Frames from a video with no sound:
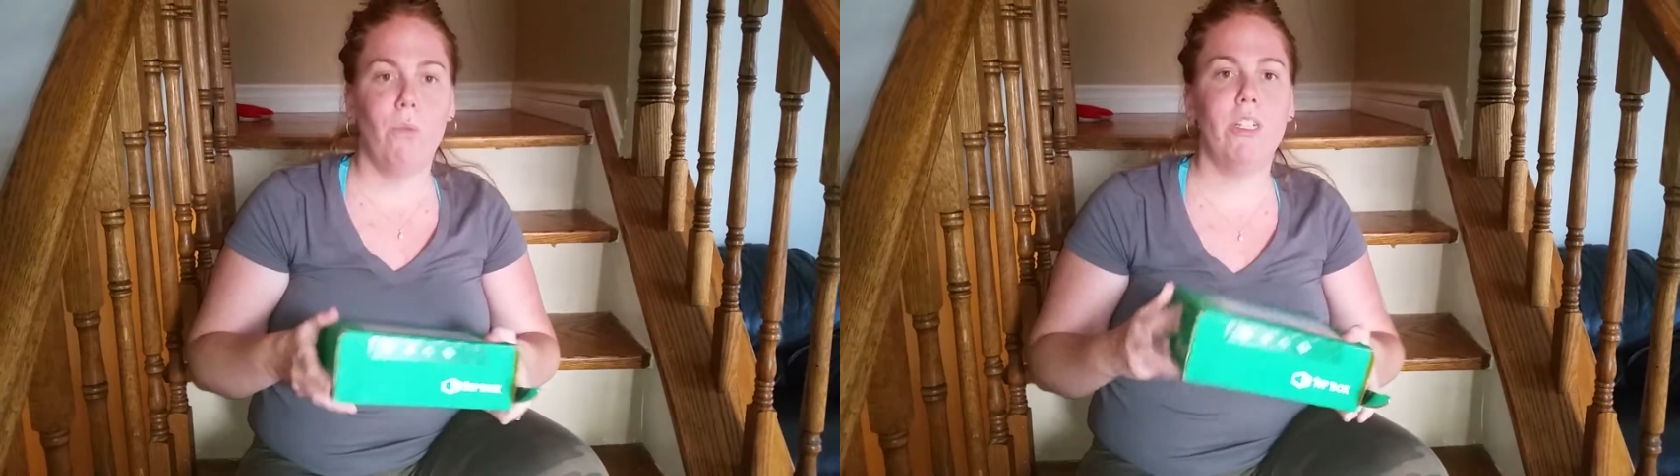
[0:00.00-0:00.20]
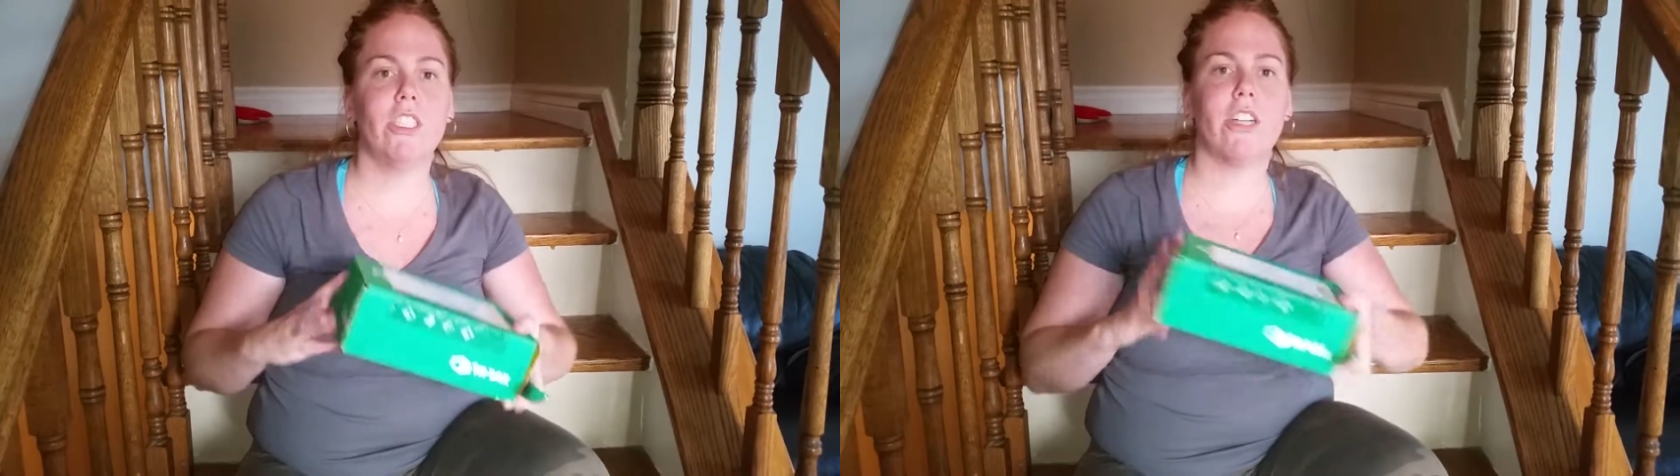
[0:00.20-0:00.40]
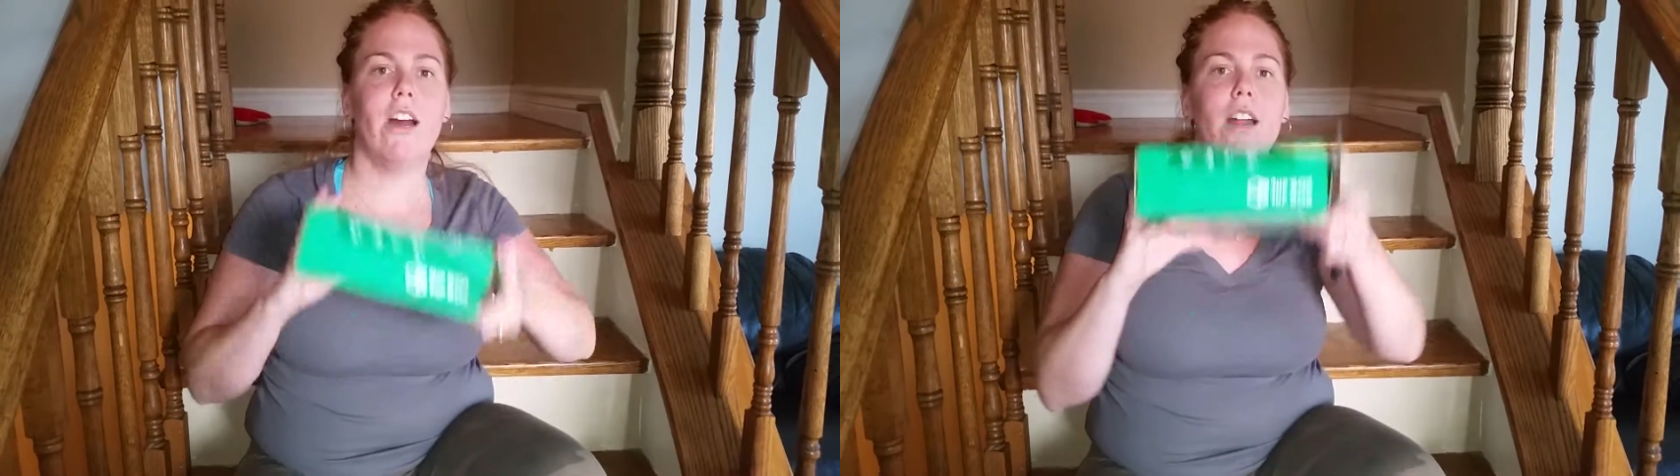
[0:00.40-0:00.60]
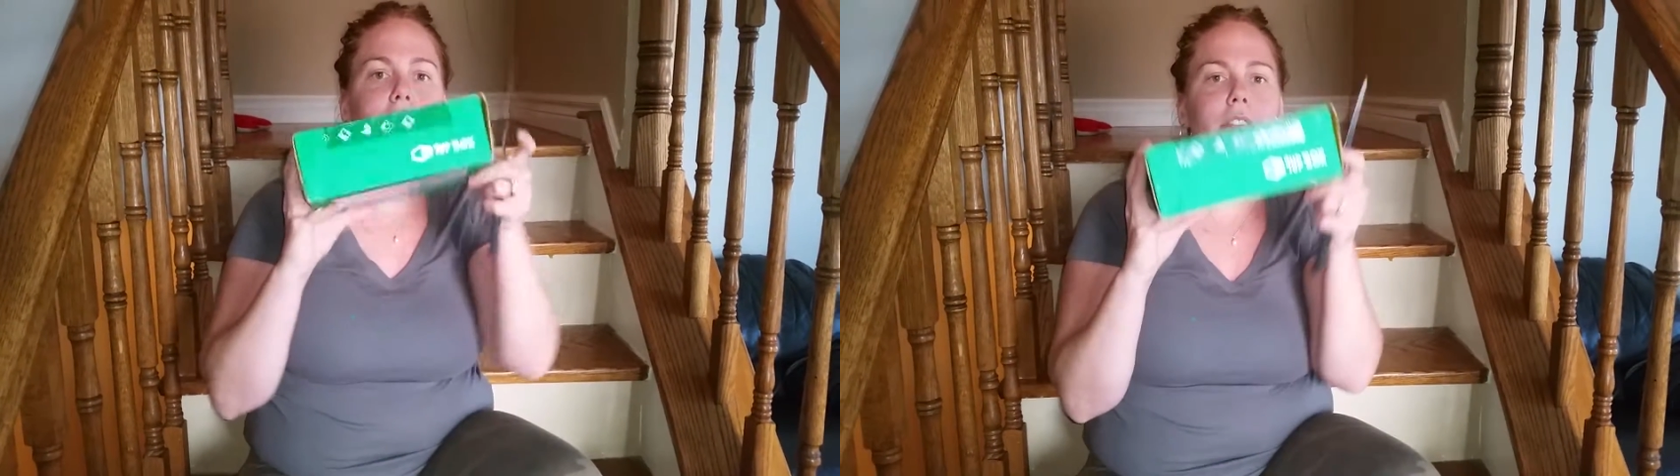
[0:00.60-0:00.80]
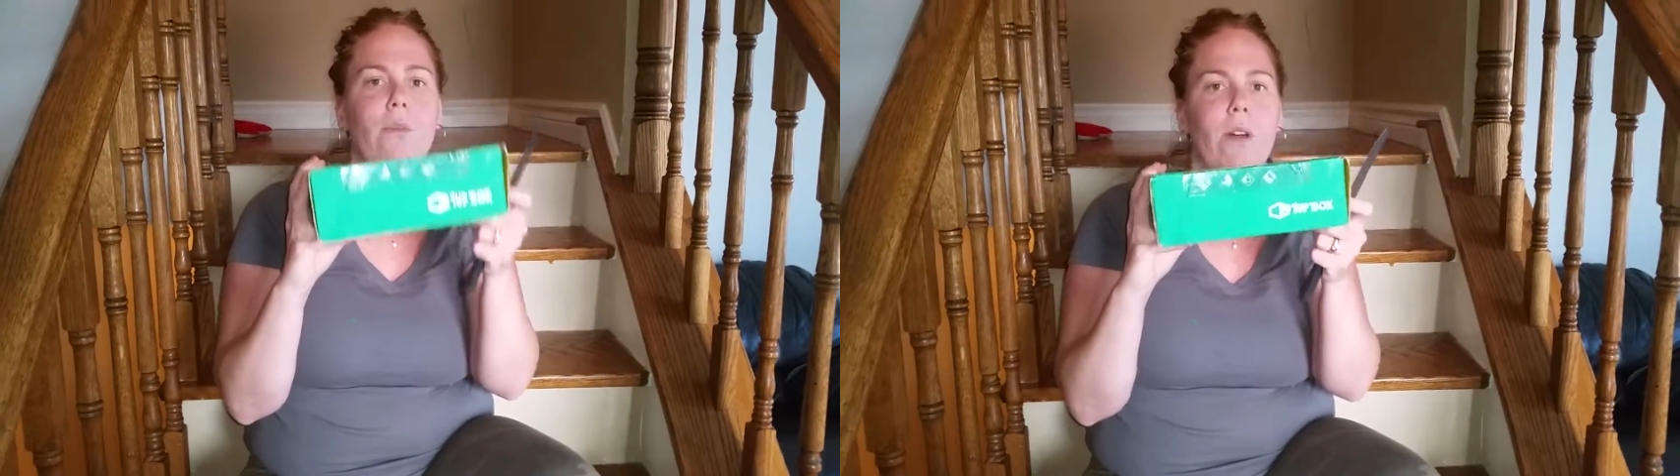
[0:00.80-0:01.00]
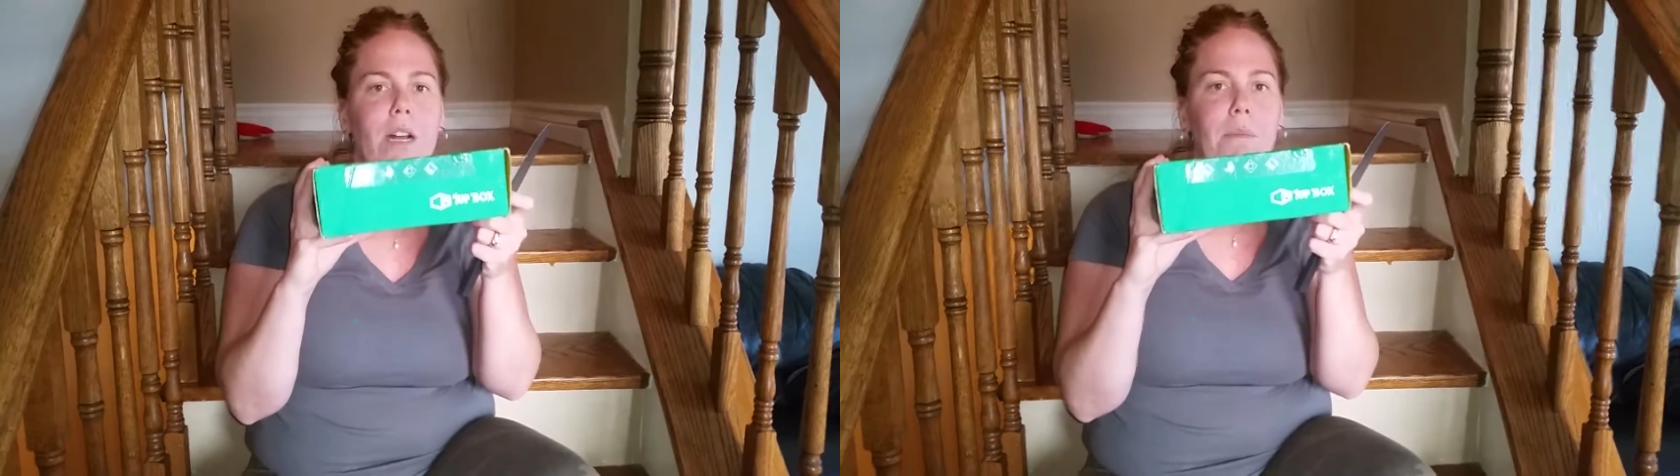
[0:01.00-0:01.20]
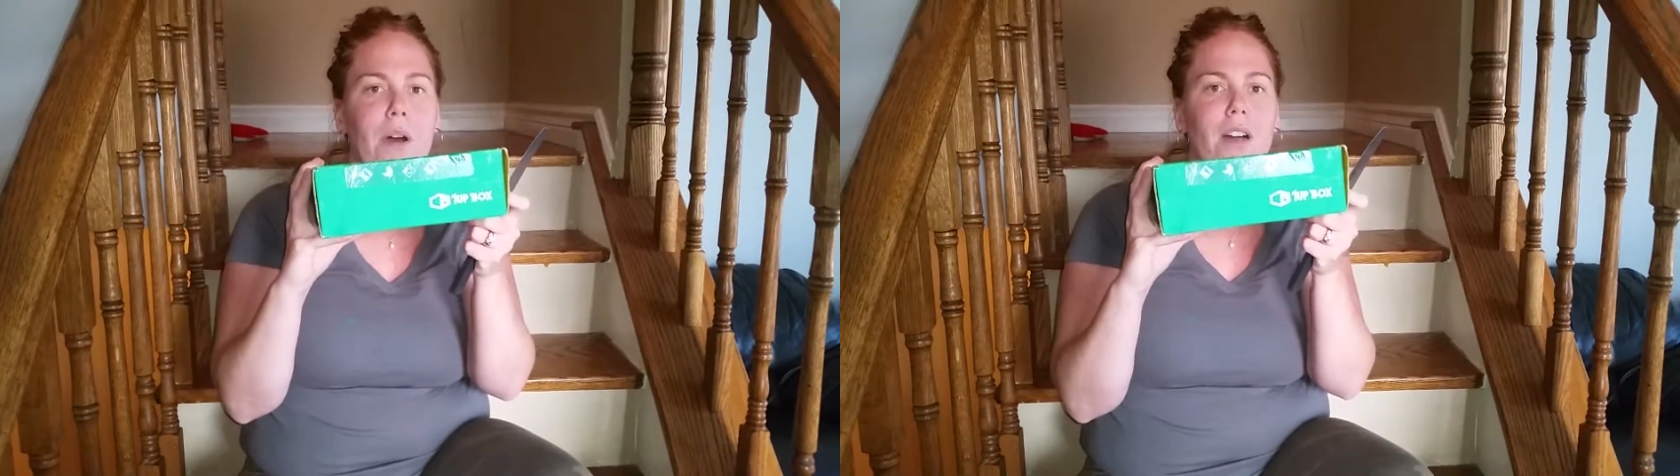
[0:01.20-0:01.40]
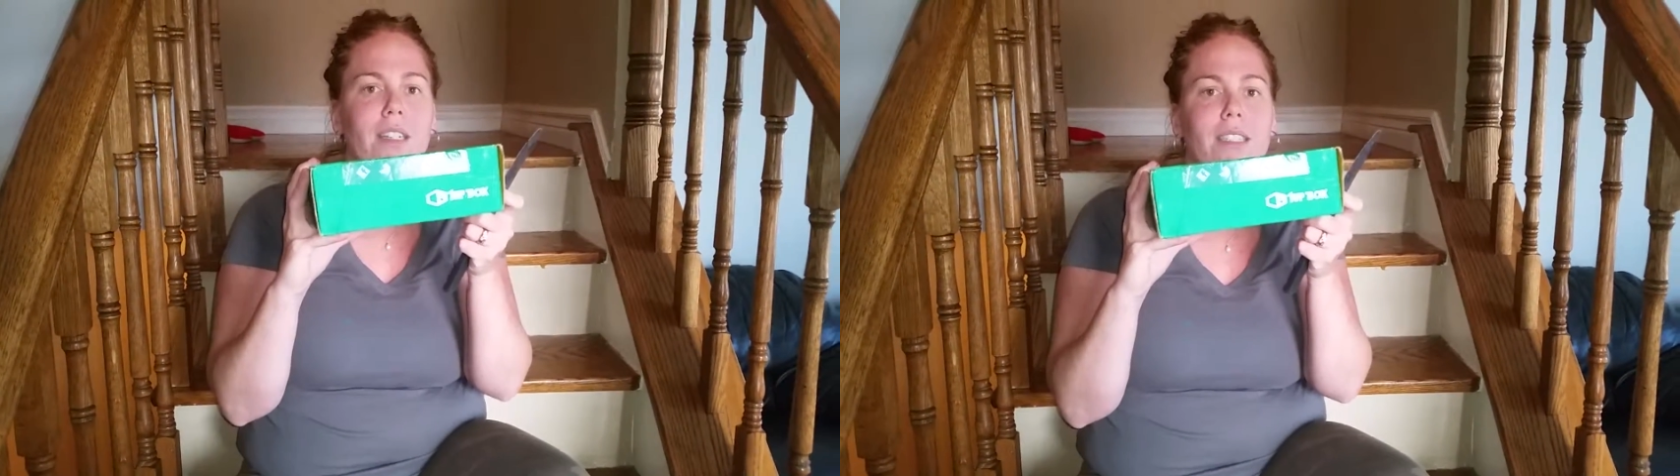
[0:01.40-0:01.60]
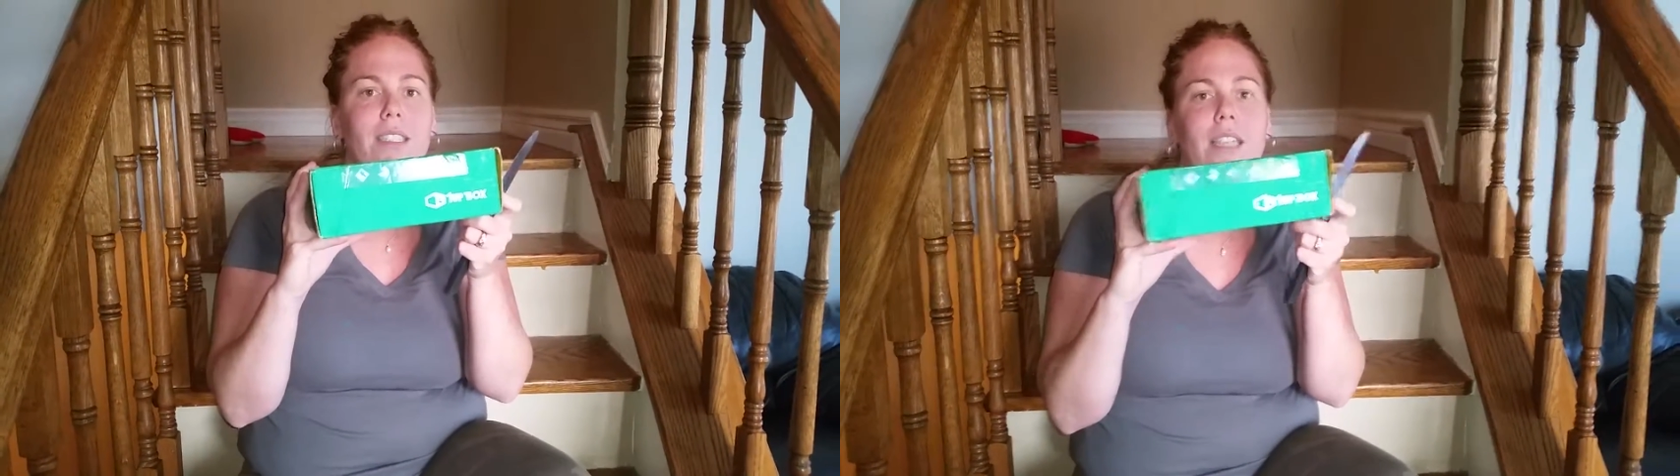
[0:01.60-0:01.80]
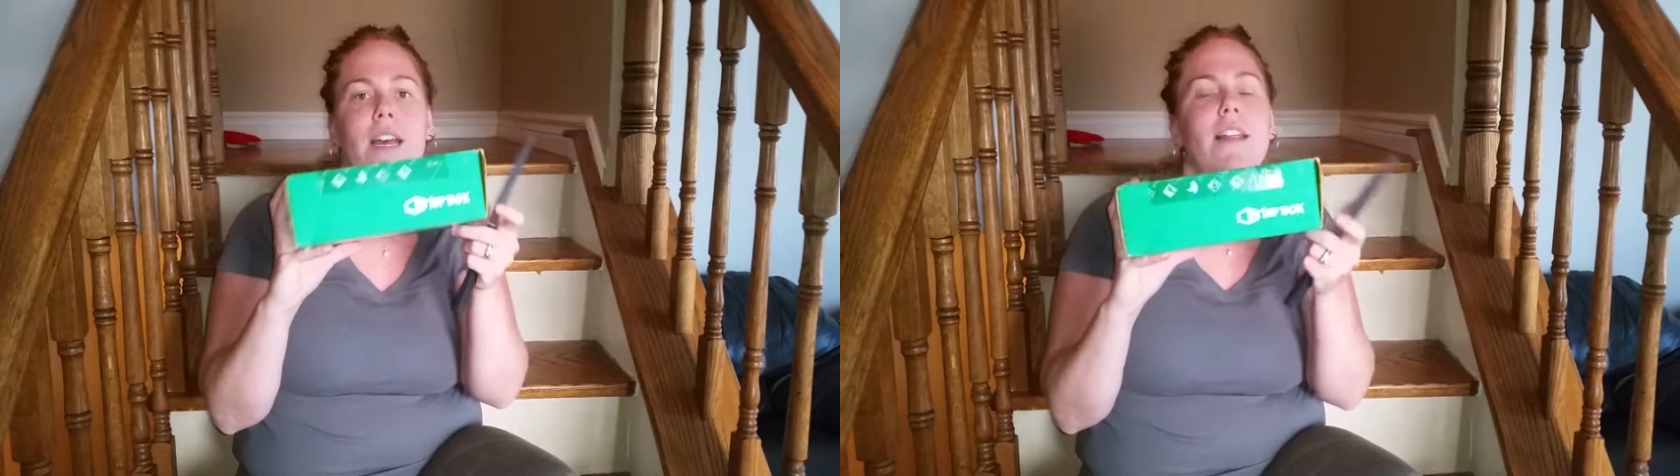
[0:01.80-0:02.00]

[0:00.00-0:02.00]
We just got the One Up box.